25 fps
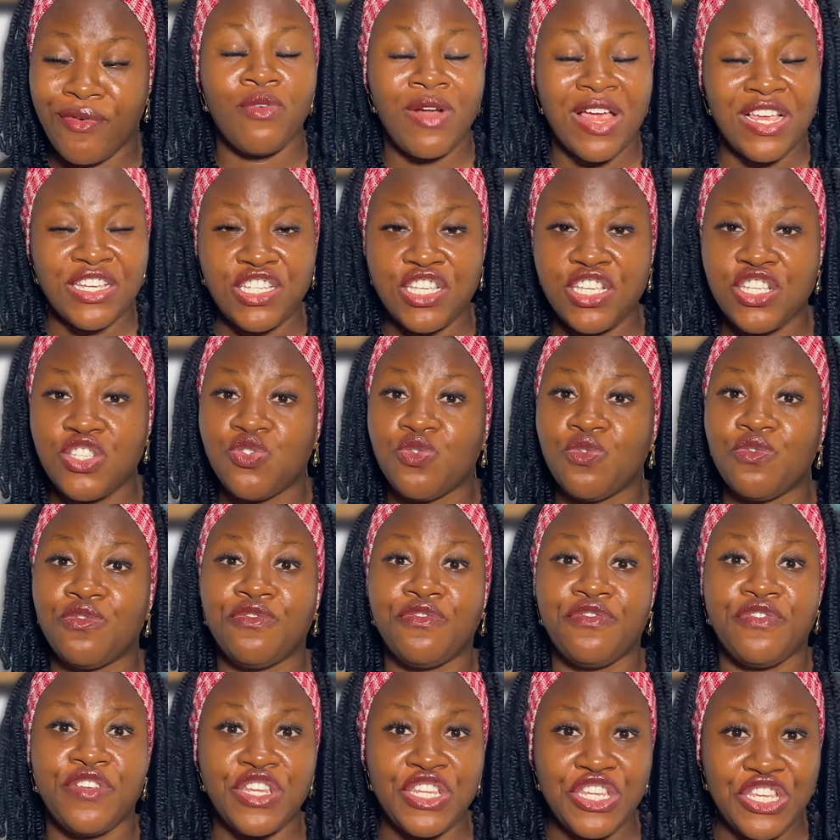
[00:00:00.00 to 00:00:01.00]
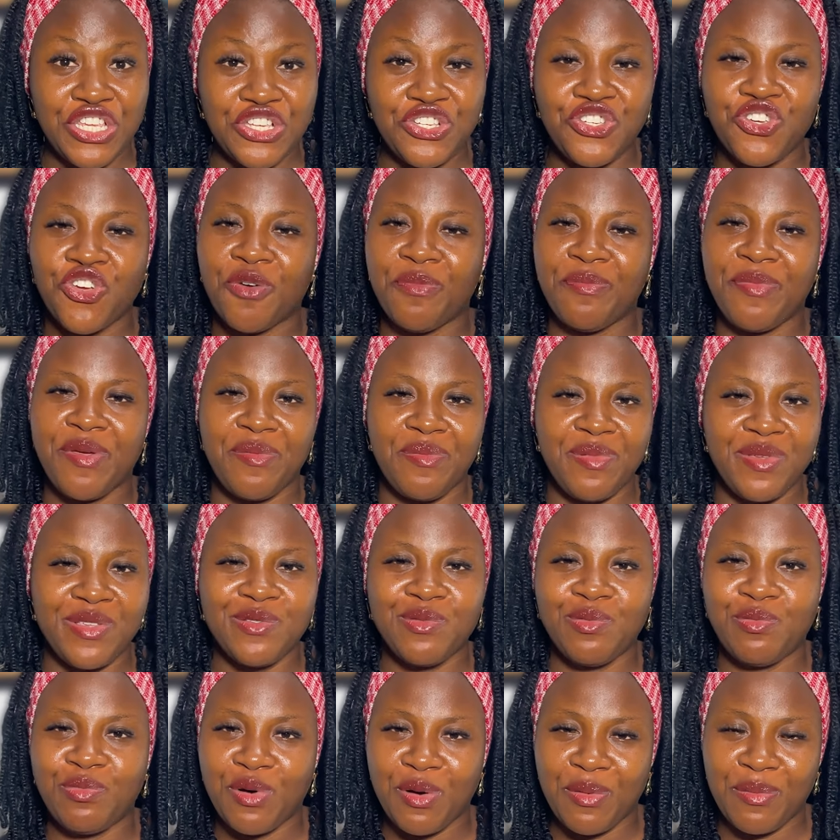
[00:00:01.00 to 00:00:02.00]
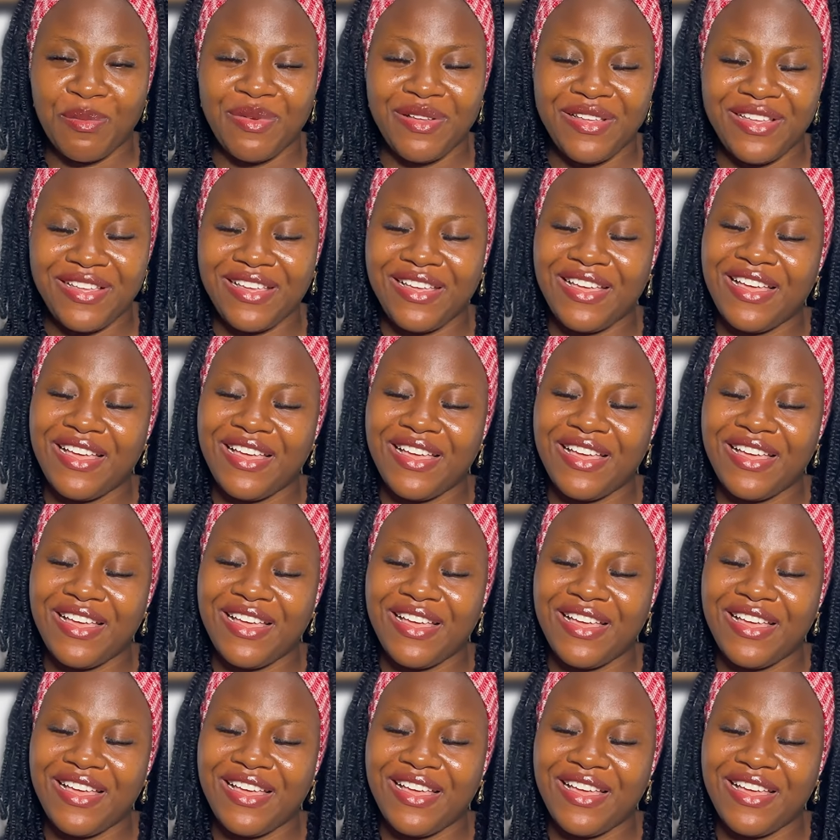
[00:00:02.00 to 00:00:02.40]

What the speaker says: Rashes will finish your baby's bum.